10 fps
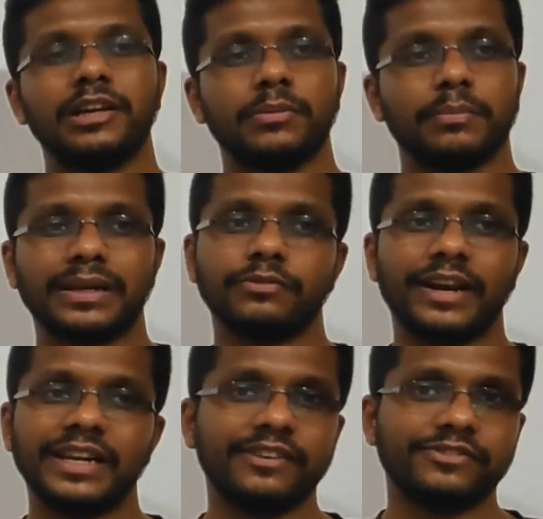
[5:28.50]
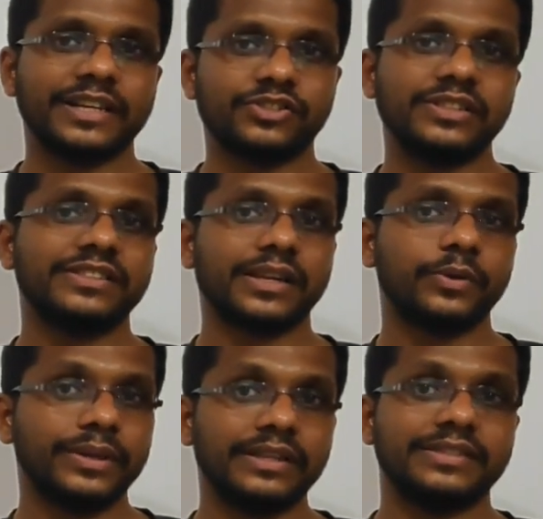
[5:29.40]
But wildlife sanctuaries are
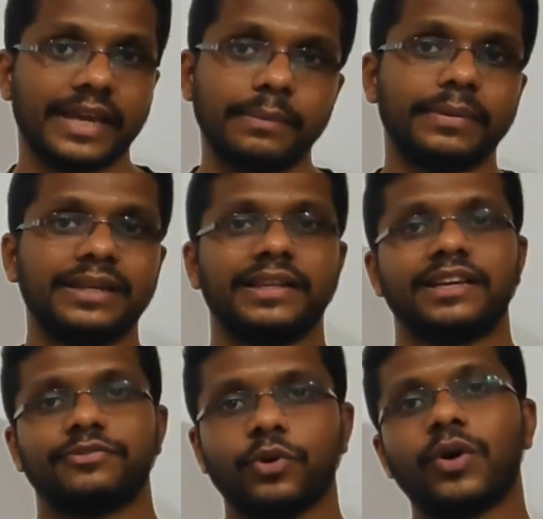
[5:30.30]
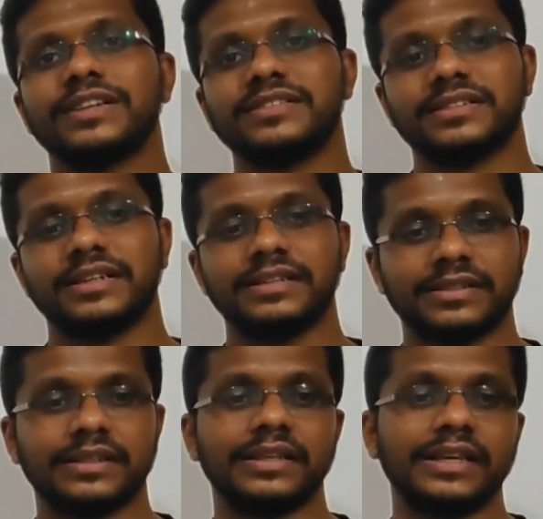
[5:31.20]
doing the same, but their focus
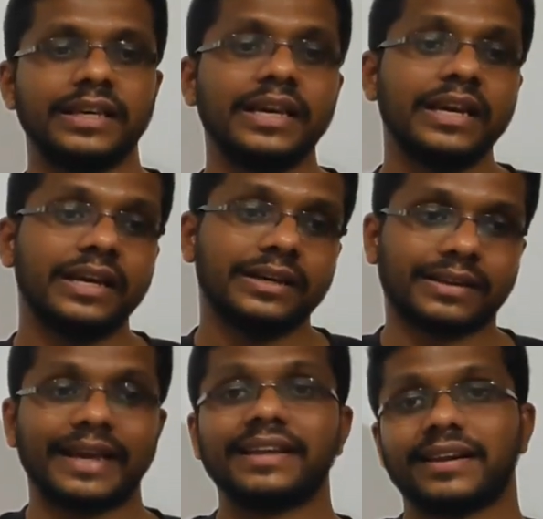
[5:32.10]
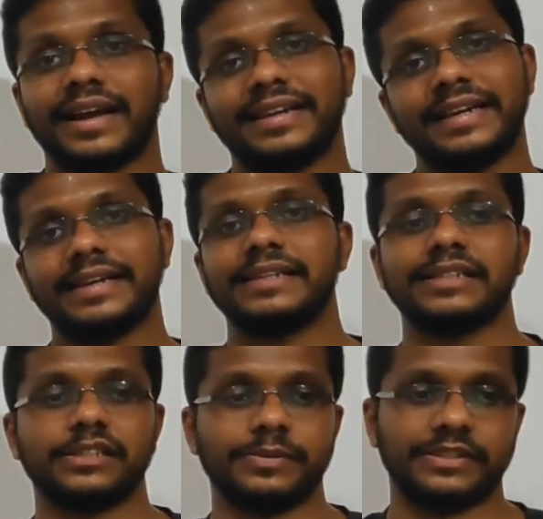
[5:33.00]
is in the rare and
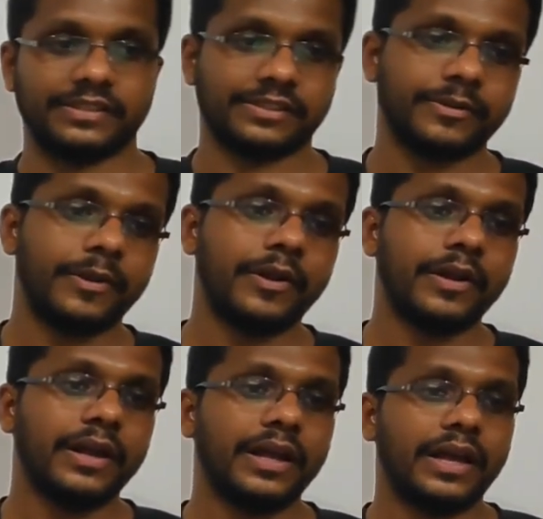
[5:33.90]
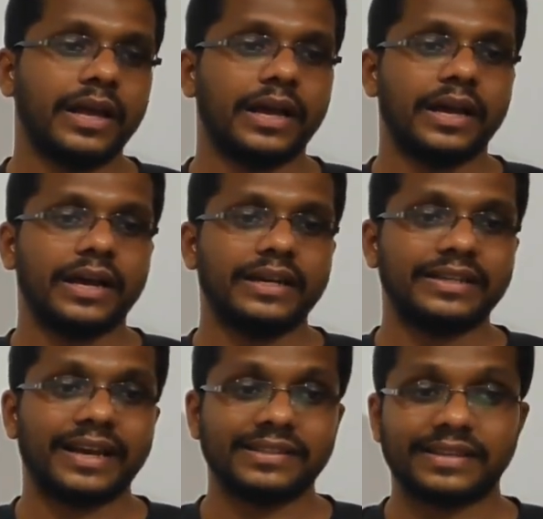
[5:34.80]
endangered species.
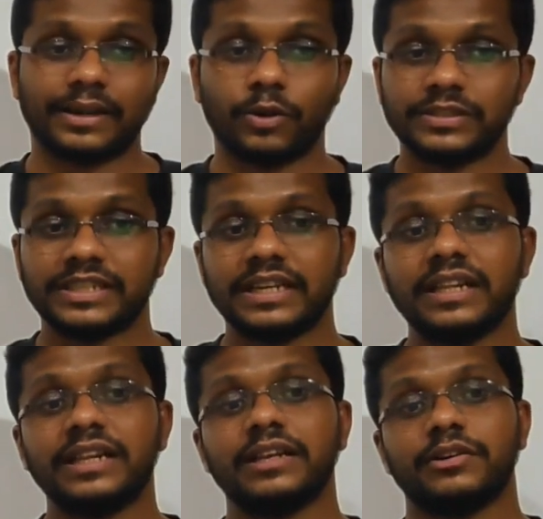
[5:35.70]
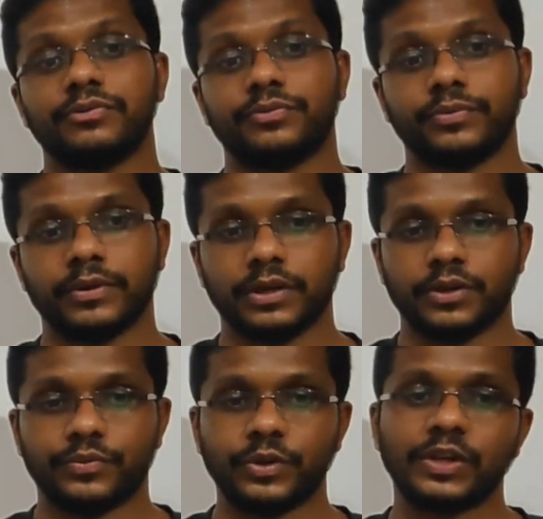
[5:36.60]
It has ecological,
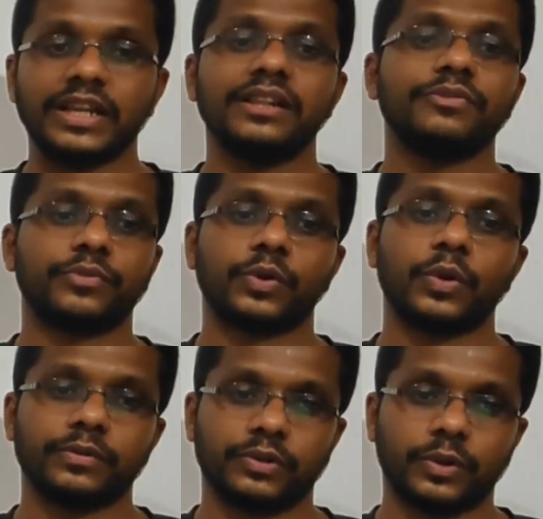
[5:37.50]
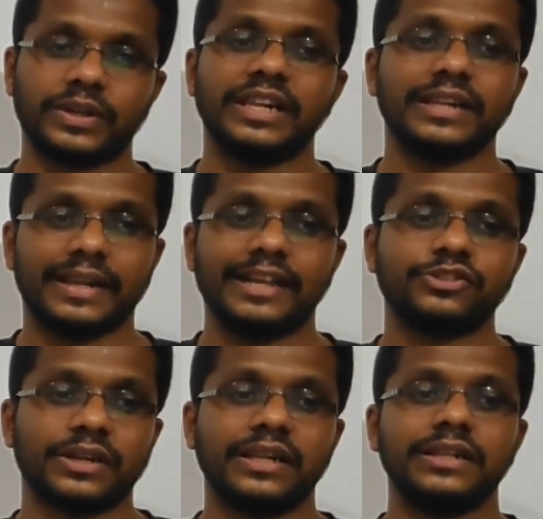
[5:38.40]
floral,
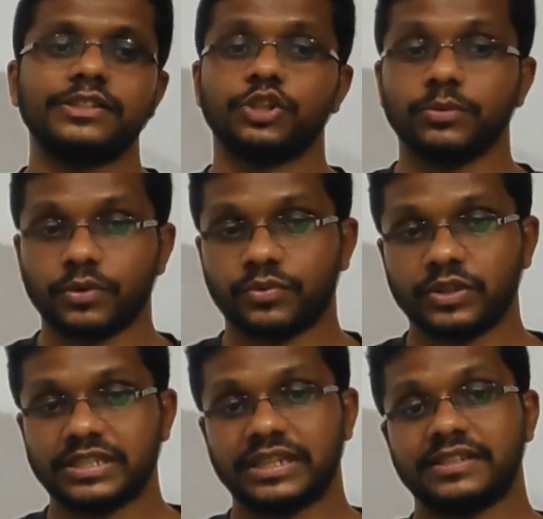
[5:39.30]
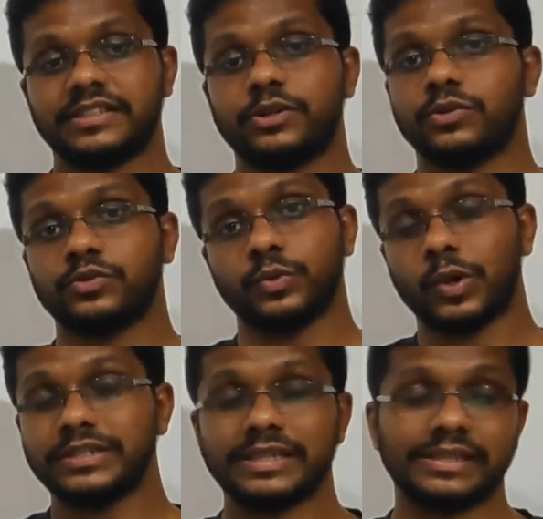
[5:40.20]
natural, geomorphological, and
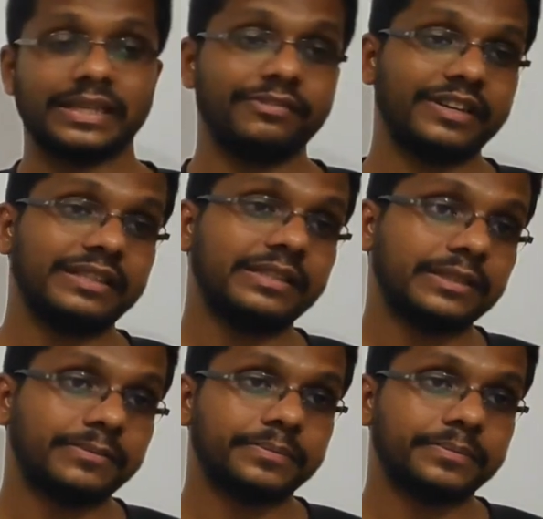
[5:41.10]
zoological significance.